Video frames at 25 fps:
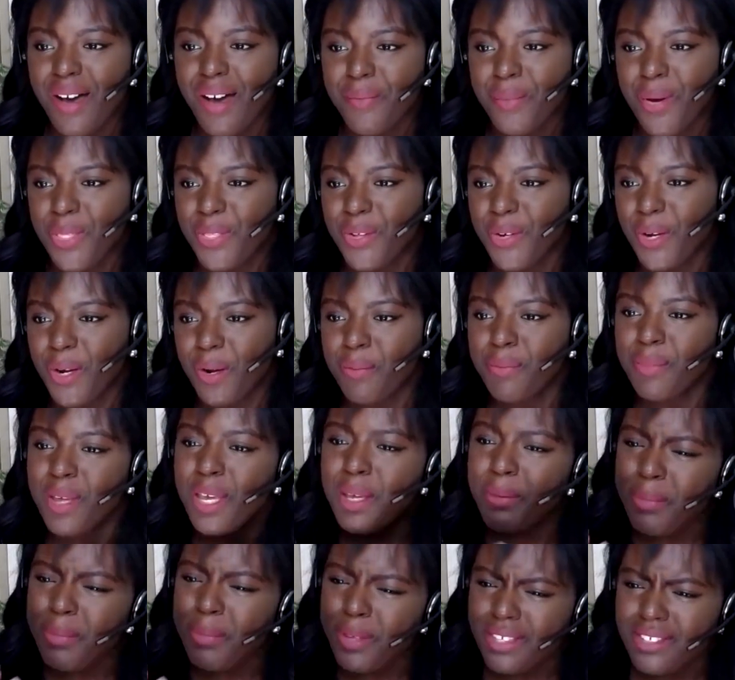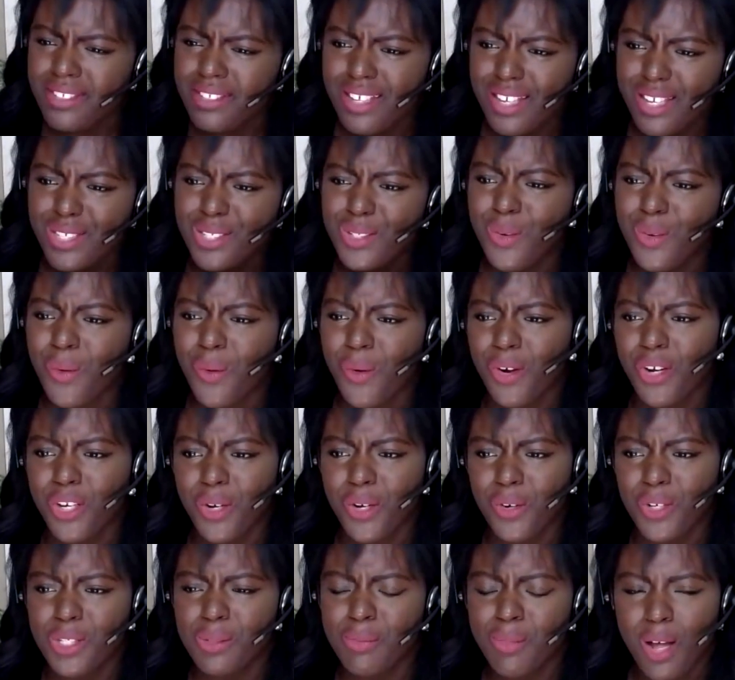Whether you're a big business or
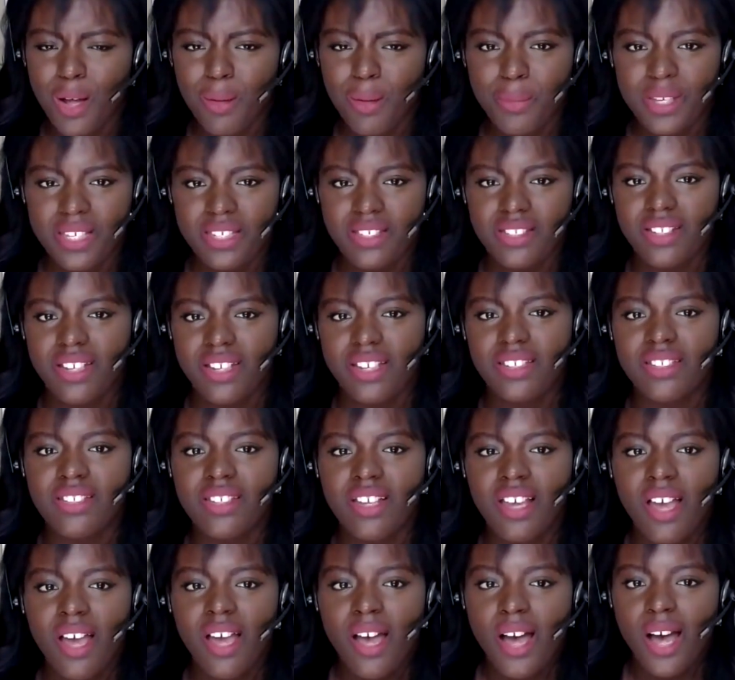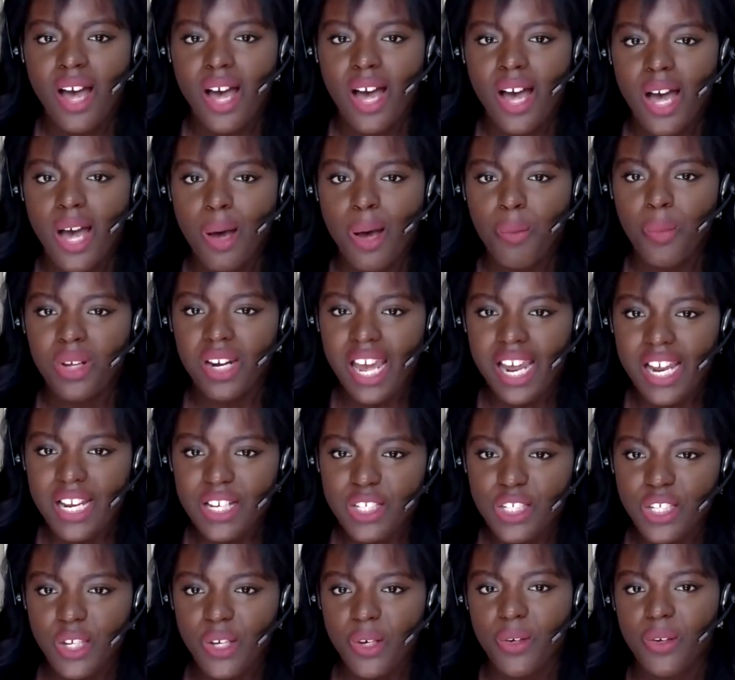you're a small business, what I
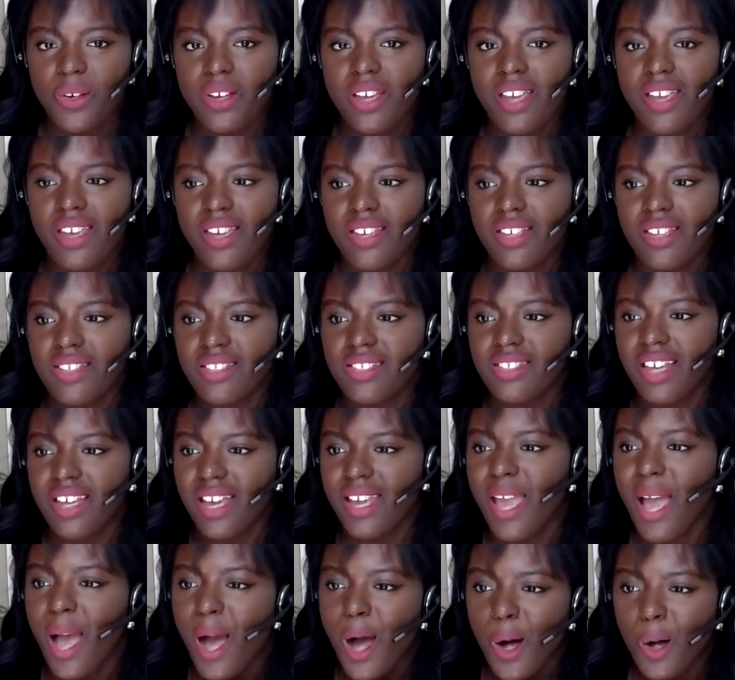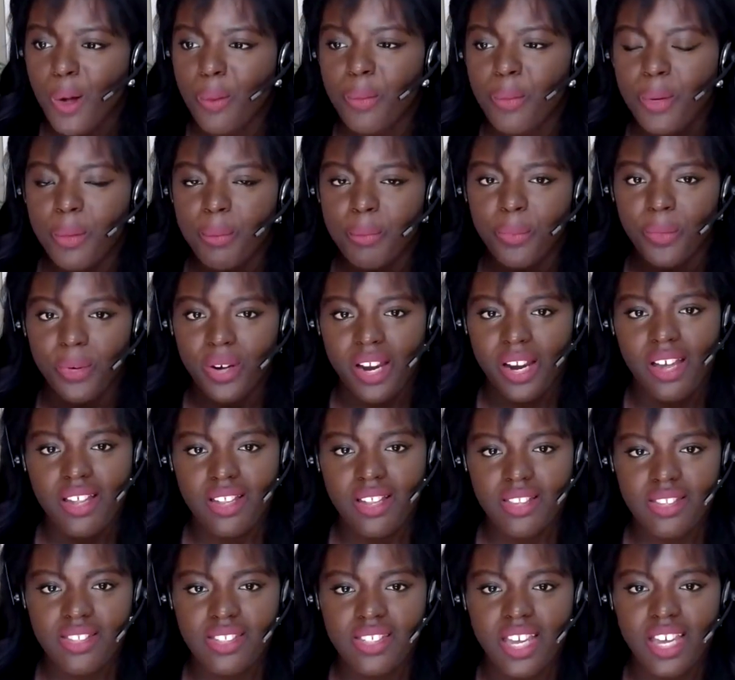do is I help
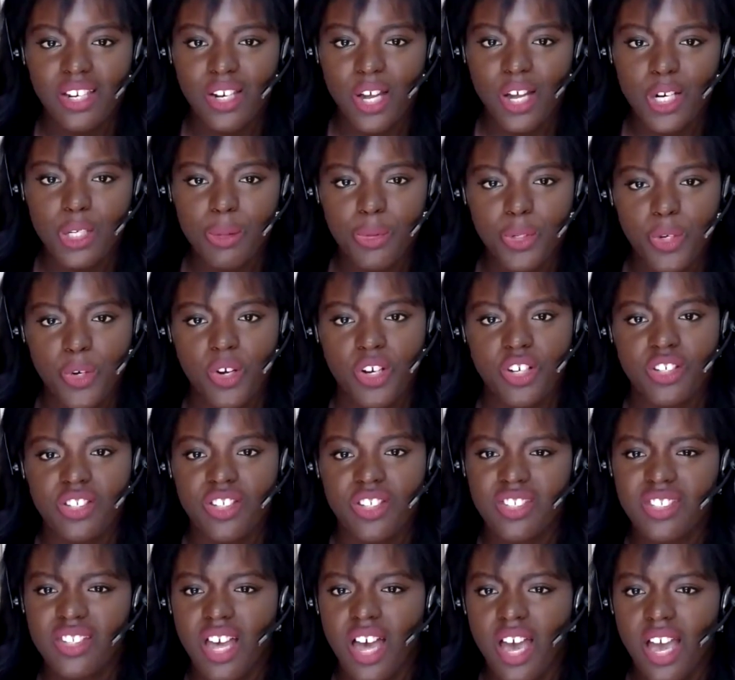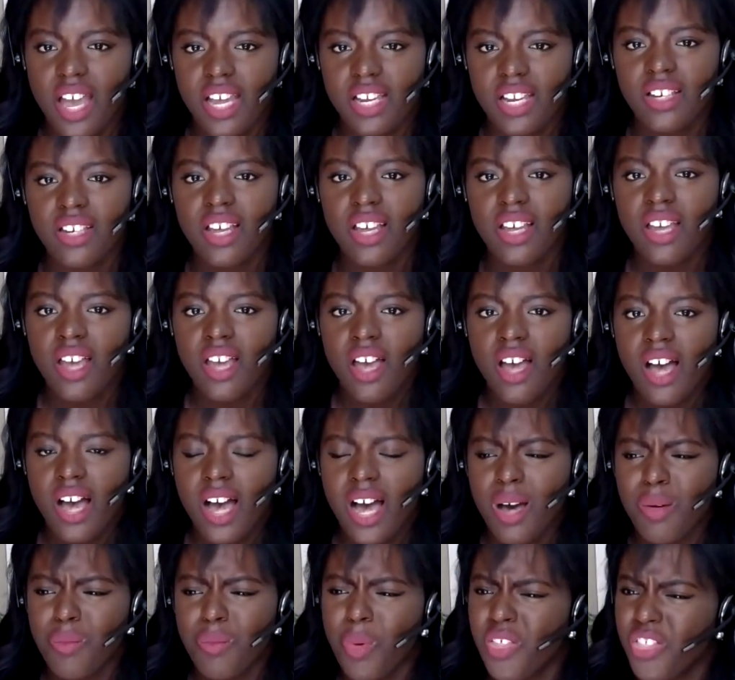brands and entrepreneurs decide
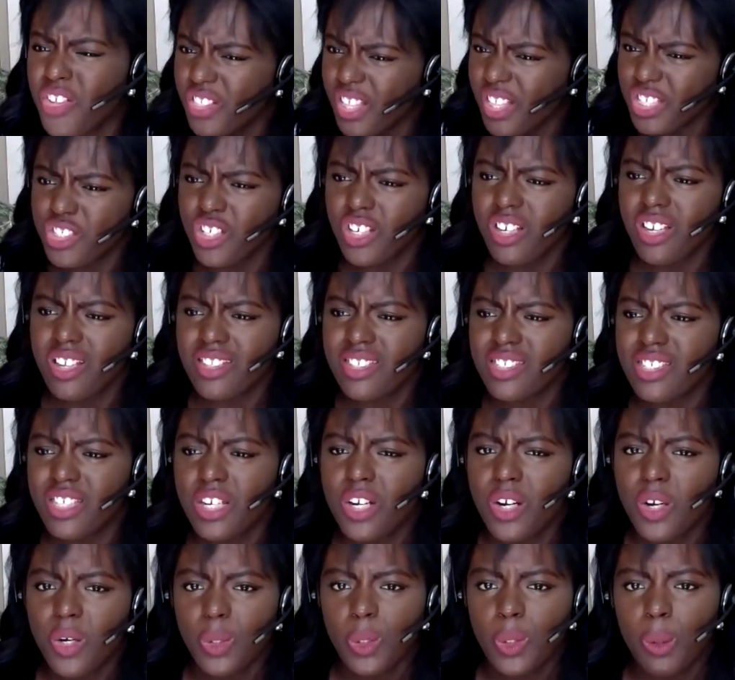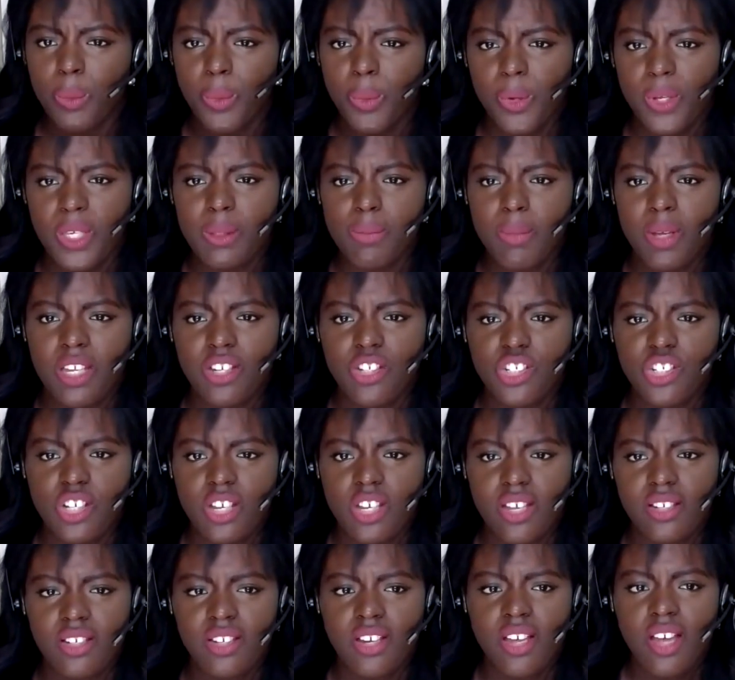whether they should consider global
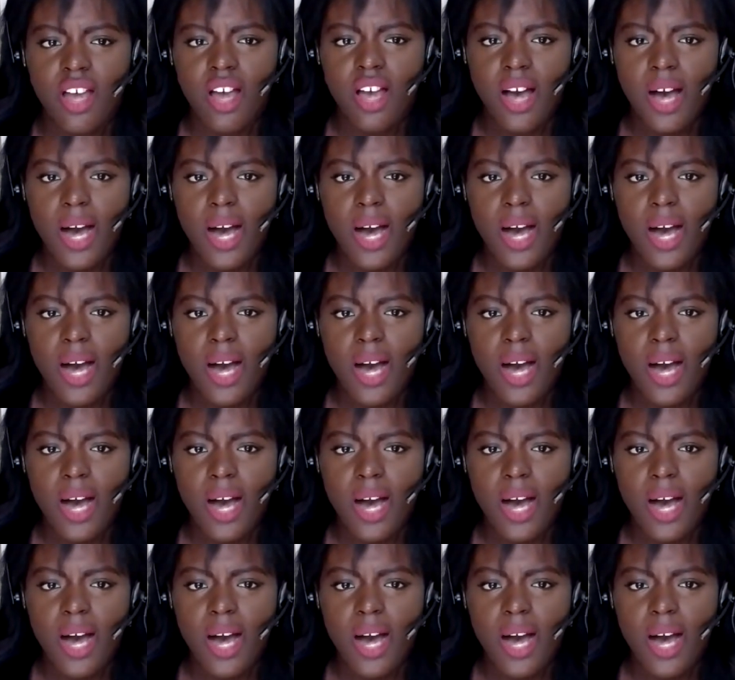expansion,